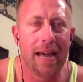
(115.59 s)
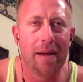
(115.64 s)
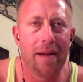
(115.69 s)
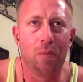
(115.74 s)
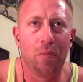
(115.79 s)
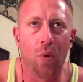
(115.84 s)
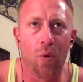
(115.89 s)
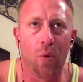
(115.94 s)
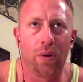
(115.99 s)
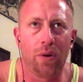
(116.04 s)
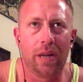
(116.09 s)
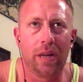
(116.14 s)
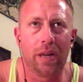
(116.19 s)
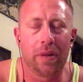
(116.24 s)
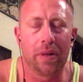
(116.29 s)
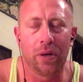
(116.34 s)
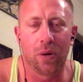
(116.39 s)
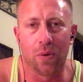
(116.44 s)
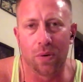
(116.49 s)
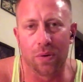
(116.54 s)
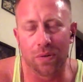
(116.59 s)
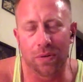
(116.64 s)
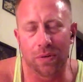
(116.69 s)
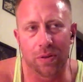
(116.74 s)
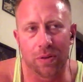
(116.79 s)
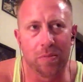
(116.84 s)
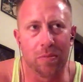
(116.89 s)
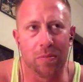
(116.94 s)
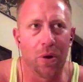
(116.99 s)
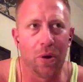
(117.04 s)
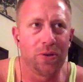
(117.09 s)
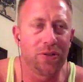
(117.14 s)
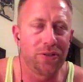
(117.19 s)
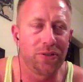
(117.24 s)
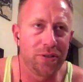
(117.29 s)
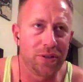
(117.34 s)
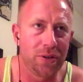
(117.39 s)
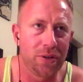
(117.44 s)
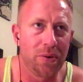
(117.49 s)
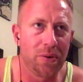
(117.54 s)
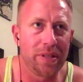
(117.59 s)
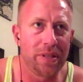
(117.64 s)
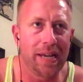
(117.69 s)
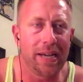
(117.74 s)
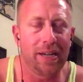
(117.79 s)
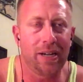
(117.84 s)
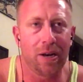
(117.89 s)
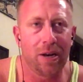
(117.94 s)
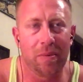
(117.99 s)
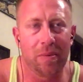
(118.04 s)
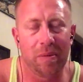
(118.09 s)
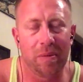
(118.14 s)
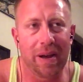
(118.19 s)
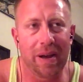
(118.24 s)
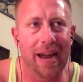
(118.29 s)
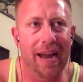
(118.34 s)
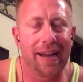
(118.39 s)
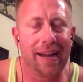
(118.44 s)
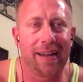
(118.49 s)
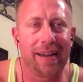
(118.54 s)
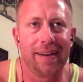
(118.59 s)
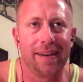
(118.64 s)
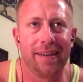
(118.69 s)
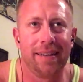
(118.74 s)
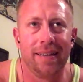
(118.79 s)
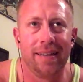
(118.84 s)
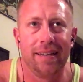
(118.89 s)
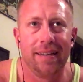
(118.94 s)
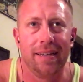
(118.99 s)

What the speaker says: that morning. I'm like going through the motions of doing that, and coming back and